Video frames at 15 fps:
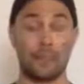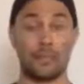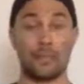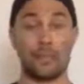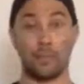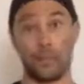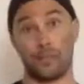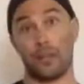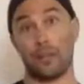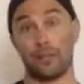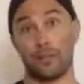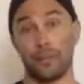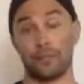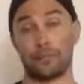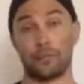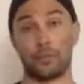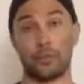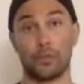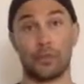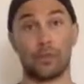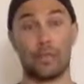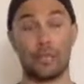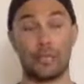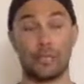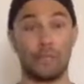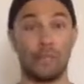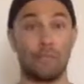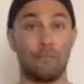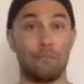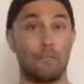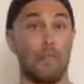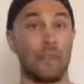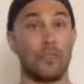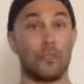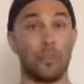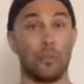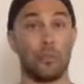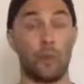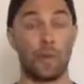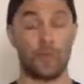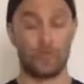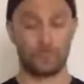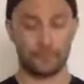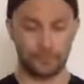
which is helpful for us to manage our weight.